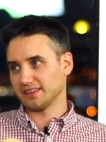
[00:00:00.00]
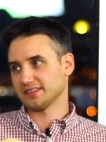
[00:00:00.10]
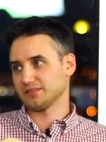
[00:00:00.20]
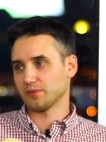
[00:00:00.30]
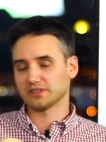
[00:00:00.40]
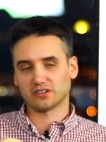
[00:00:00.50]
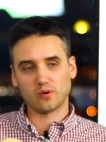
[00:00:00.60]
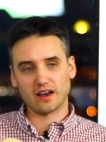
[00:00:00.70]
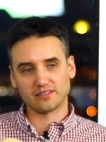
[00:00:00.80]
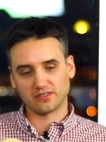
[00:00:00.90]
This, we went to
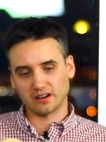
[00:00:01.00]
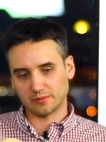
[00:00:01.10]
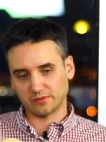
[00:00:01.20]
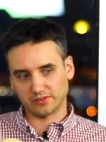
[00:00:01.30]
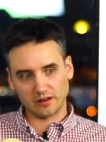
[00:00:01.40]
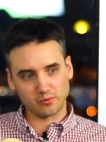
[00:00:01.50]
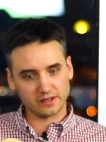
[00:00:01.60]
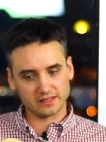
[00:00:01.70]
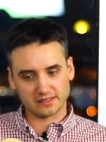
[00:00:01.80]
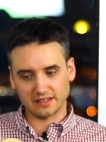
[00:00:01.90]
Kauai for a honeymoon for a couple
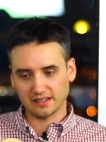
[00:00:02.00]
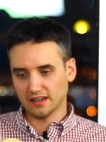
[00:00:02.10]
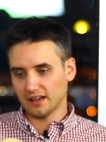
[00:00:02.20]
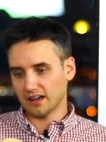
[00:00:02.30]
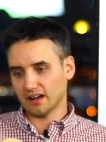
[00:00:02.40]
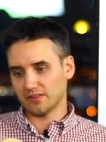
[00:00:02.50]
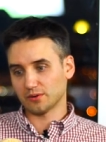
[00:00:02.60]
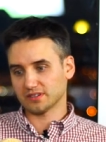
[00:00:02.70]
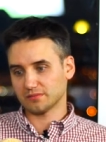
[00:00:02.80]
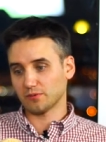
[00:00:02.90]
weeks, and uh, there
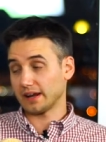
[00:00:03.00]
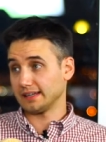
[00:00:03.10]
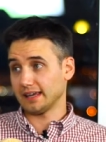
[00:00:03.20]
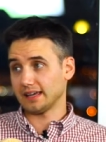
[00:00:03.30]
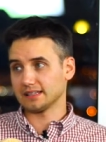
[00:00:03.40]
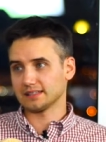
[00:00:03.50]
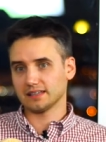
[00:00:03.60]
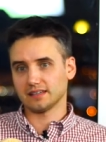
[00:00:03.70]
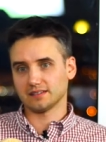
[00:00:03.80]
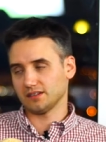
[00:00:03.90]
were some rainy days.
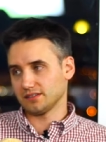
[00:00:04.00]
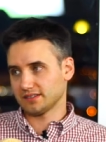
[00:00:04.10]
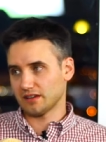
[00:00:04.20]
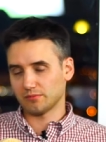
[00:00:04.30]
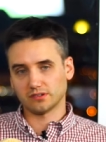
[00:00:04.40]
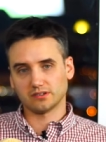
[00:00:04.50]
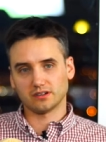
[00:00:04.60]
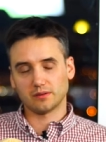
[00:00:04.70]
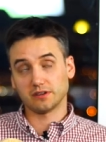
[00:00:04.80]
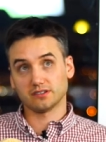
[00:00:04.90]
And you know,
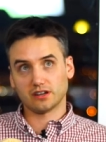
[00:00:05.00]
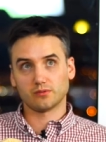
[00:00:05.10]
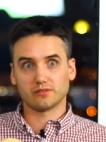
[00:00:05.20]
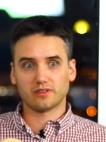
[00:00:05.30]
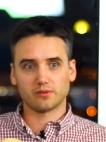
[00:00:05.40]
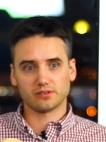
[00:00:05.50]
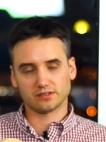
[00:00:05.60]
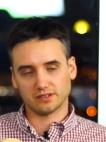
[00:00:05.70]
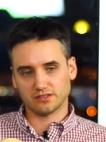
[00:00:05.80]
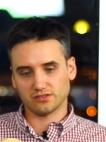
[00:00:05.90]
December, I mean, in January and
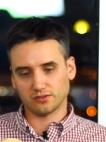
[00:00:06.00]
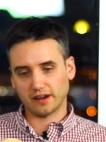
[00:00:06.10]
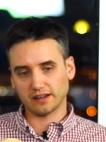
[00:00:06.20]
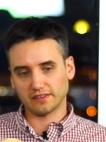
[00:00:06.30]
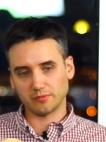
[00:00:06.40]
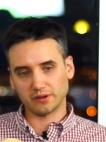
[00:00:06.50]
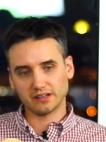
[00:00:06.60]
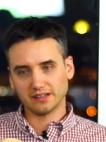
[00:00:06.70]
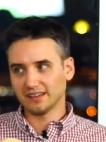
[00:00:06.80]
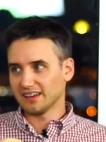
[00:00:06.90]
February, it's usually rainy there. But
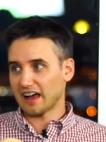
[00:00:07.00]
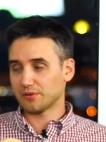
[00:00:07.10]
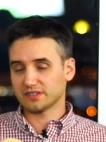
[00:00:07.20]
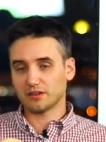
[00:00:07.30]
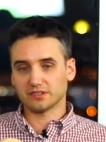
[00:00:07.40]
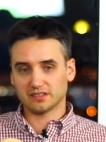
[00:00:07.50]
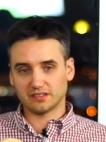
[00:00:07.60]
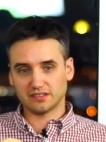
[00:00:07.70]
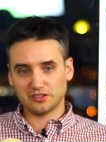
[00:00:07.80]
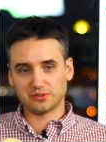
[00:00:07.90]
right, right. I was able
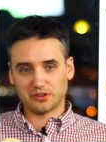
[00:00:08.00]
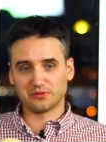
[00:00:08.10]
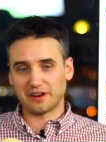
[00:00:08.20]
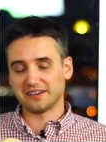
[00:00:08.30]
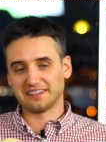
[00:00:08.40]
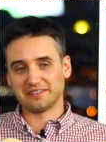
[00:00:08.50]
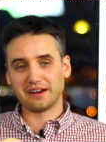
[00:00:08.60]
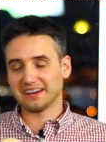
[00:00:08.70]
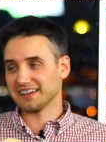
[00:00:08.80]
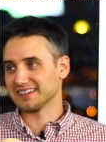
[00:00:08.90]
to use those rainy,
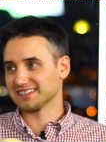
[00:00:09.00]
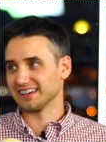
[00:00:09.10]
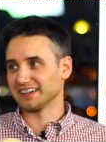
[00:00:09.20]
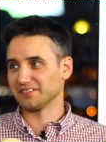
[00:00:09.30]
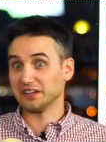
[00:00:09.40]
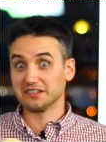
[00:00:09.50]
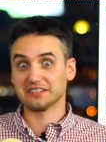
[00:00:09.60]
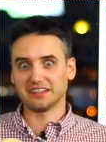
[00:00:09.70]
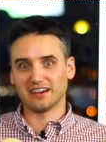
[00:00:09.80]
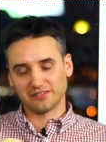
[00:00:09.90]
rainy days to like finish
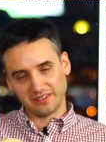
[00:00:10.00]
stuff